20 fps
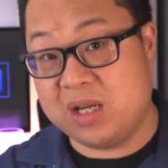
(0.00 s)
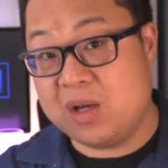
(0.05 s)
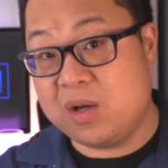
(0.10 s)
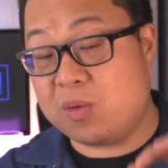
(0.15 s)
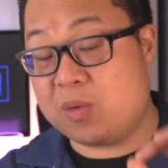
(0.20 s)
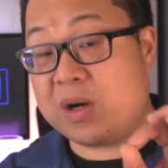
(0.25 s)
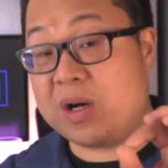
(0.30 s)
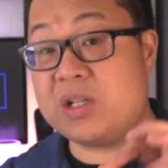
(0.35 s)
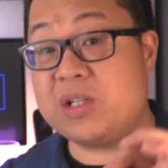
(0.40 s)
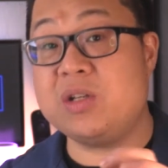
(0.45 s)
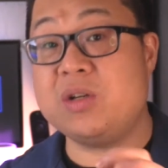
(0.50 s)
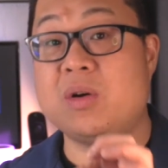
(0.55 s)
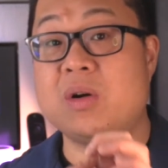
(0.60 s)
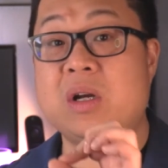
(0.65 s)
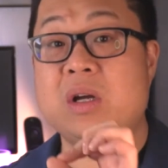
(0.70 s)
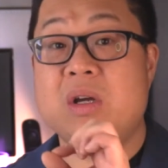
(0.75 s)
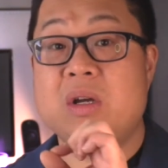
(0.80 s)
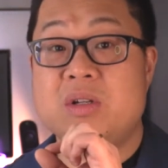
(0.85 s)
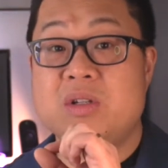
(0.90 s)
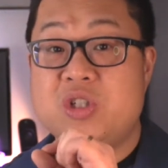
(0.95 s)
Whereas you're
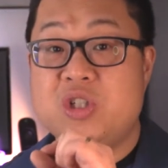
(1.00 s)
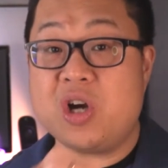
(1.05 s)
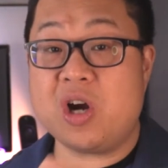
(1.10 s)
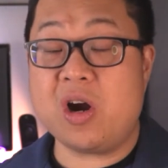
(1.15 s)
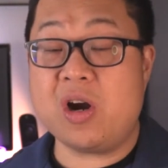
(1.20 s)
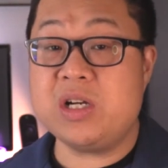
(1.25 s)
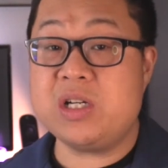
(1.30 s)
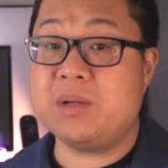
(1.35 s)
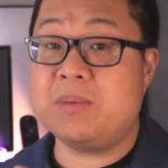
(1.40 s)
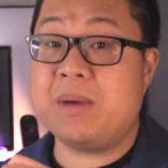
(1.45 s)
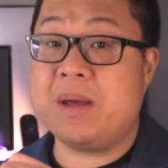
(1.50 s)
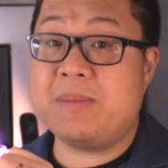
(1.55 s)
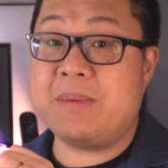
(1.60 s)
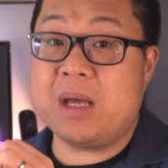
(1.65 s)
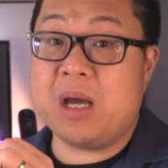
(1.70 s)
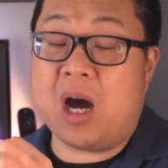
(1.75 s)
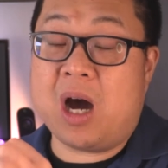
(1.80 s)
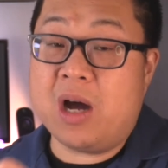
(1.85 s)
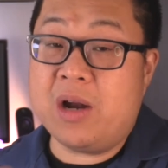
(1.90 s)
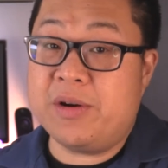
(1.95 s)
charging maybe
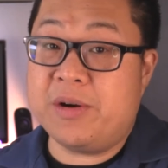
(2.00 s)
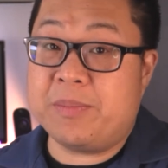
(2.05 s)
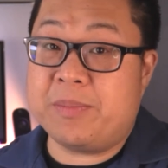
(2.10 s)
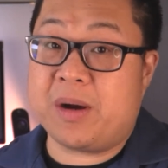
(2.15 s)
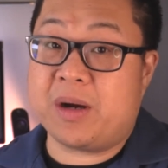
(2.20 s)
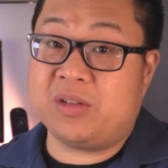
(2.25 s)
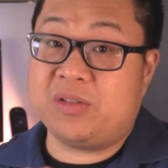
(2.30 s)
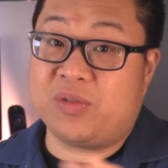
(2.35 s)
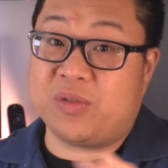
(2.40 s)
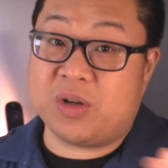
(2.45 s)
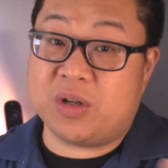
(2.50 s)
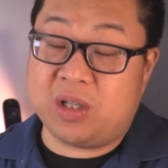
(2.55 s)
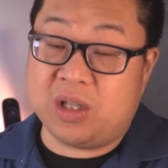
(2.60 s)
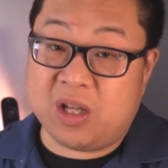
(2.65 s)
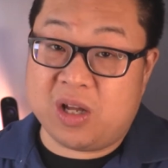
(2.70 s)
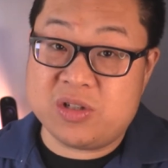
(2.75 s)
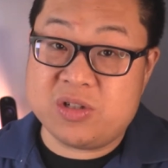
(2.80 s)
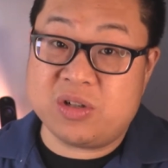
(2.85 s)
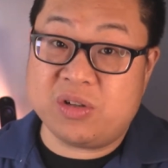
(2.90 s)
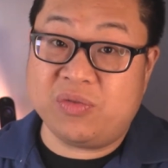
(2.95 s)
$100 for a
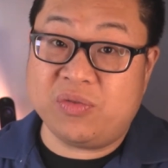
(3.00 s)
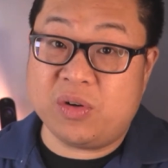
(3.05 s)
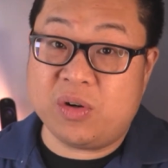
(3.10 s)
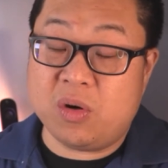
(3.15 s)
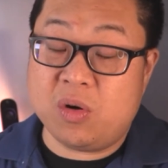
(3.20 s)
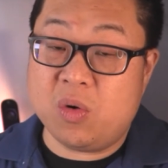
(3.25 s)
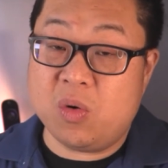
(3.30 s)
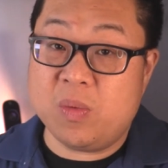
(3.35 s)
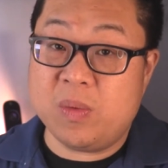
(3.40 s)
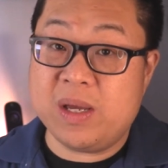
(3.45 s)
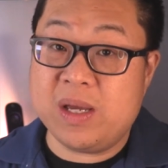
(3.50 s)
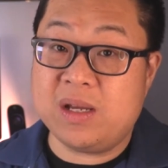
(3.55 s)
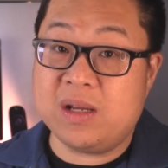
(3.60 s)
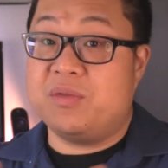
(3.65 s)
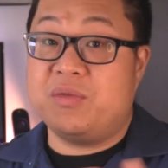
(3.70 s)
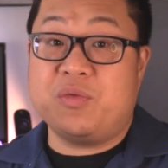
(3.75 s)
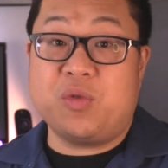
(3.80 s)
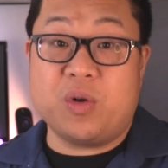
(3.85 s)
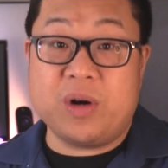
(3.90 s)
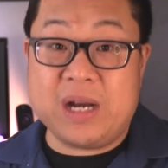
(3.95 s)
lodger for a whole week,
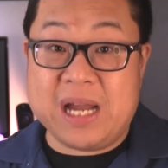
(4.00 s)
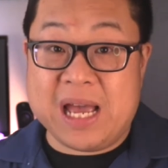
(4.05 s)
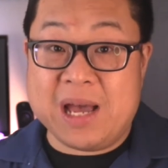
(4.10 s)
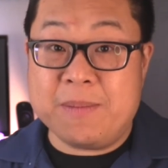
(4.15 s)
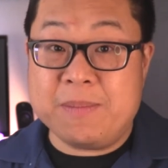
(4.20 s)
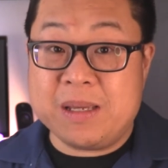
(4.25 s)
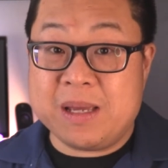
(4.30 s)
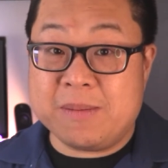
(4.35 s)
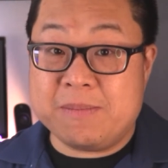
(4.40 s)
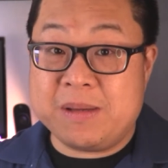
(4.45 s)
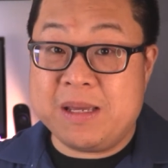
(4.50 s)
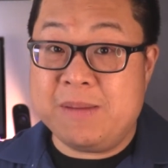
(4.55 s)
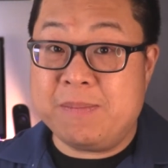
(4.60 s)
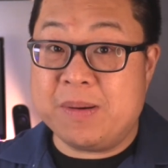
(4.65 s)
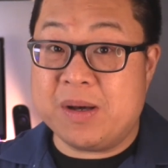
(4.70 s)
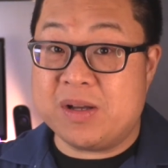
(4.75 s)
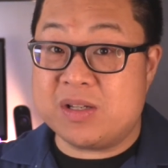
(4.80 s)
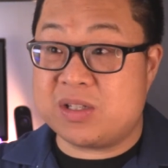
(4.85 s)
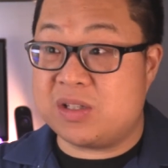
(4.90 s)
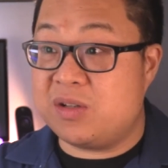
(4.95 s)
for an Airbnb
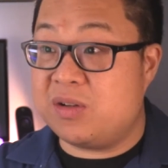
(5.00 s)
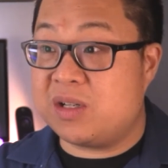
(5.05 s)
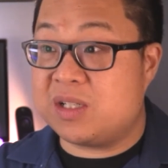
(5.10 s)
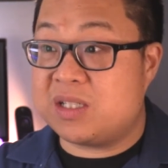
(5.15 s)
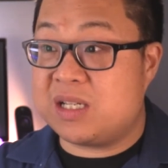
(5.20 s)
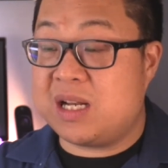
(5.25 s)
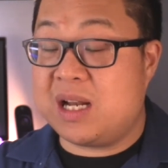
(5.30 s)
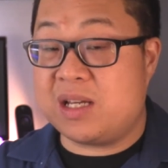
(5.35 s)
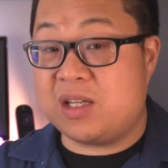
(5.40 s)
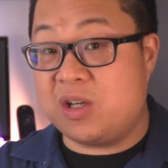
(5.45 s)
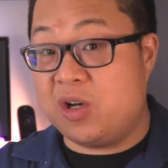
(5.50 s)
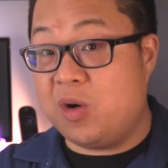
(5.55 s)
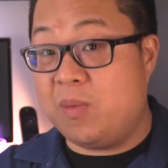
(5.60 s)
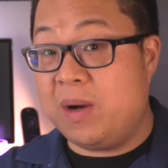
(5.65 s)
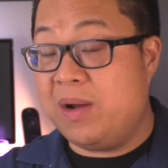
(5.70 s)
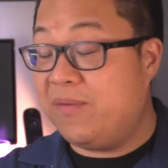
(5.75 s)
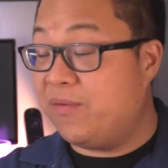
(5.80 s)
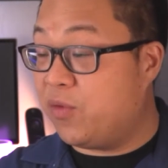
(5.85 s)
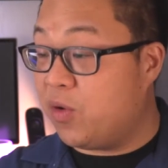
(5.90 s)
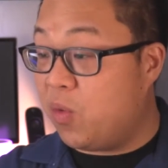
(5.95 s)
person, you could say like, you know
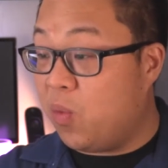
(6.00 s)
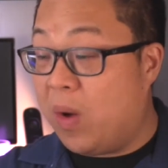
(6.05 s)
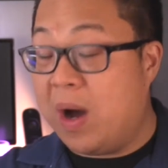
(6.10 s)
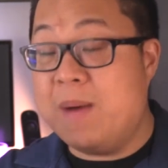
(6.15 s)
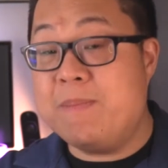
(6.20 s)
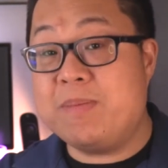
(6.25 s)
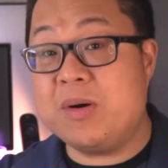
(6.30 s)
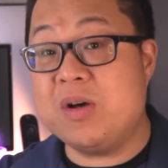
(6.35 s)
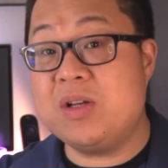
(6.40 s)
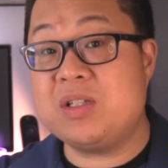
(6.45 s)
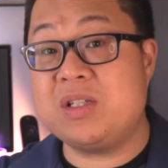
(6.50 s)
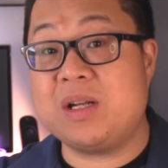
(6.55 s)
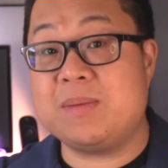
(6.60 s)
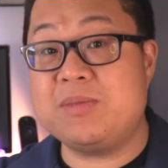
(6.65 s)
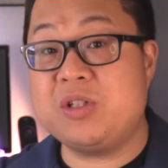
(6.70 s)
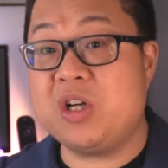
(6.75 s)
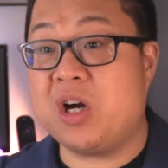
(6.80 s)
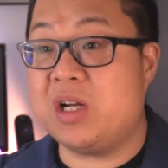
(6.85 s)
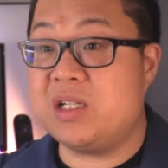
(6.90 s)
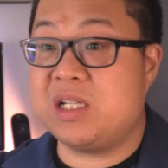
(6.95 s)
what, for one person, I'm
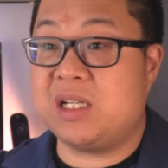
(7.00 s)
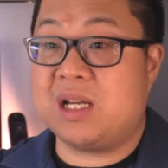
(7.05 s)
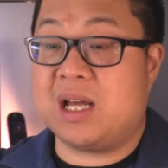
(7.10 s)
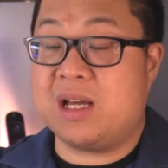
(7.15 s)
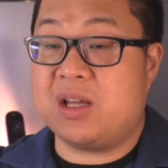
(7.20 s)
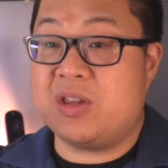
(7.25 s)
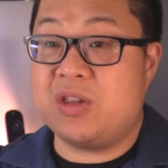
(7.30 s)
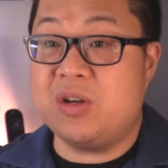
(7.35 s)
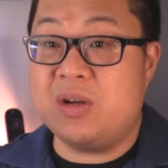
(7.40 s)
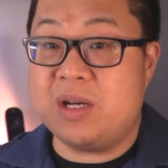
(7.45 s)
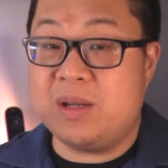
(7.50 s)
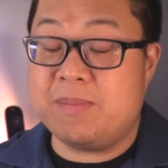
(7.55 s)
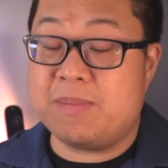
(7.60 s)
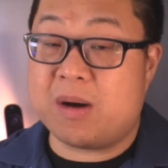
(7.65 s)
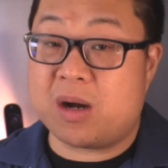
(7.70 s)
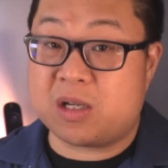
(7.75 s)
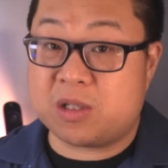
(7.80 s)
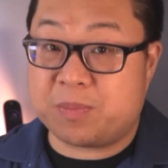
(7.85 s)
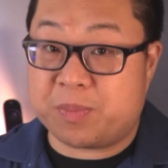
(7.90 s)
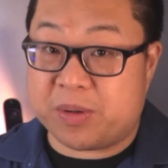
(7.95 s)
charging like
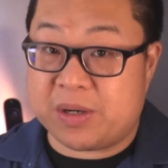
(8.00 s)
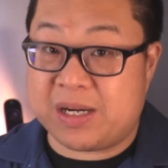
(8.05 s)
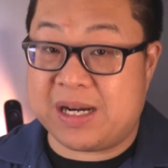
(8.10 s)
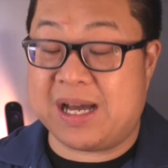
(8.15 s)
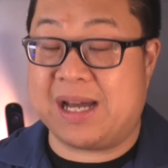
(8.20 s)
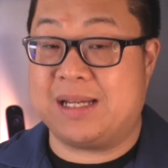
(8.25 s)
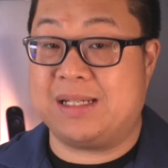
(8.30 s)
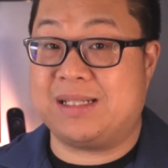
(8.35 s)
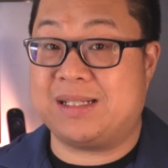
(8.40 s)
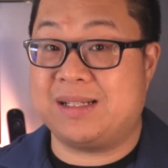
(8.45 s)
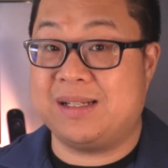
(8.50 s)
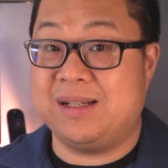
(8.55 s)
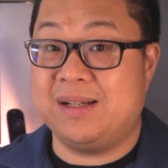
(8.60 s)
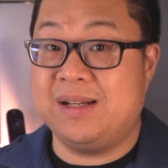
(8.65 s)
$30 per night.